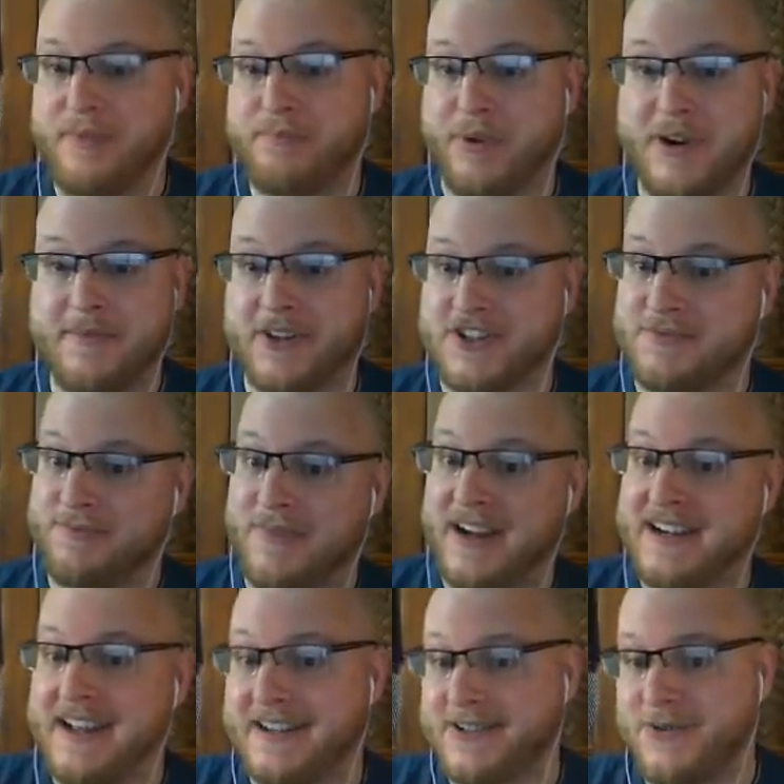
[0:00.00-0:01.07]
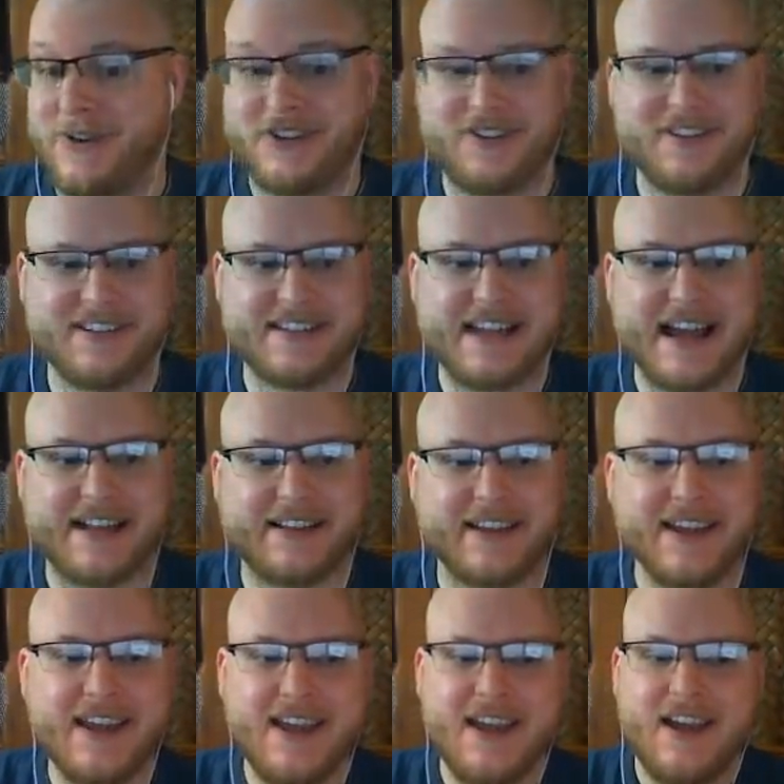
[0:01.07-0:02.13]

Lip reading: pretty much my next question exactly.